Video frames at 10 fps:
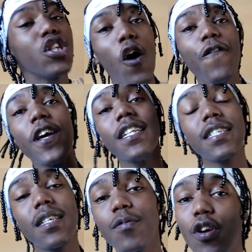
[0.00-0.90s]
Don't forget
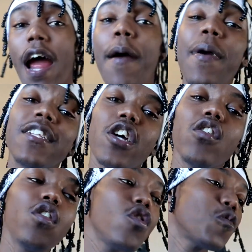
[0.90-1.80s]
to subscribe, man.
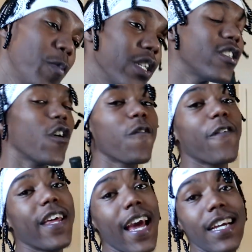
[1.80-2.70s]
Turn on those push
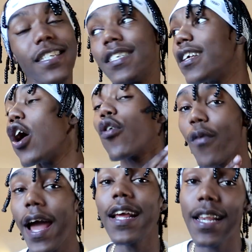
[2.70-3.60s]
notifications
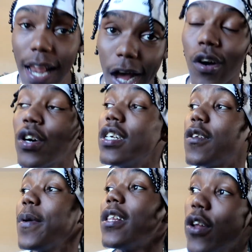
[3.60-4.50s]
right now
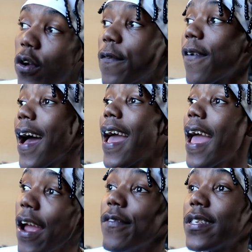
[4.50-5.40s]
to be
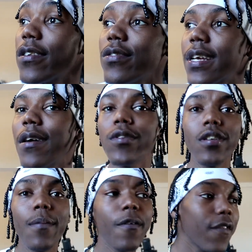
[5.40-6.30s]
notified every single time we
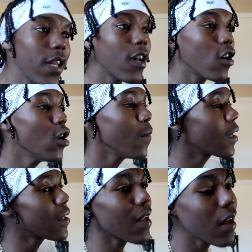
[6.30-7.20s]
drop a video
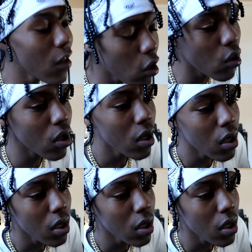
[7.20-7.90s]
because I know